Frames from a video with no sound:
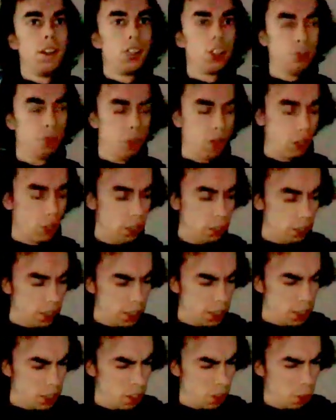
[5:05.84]
so far
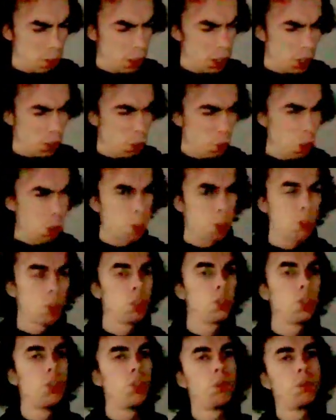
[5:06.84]
as nobody wants
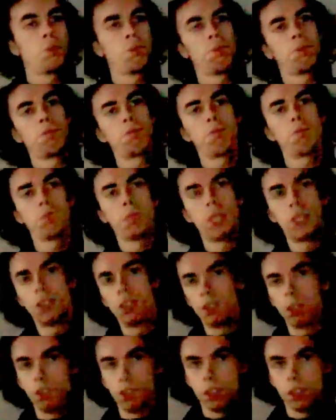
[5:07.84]
to be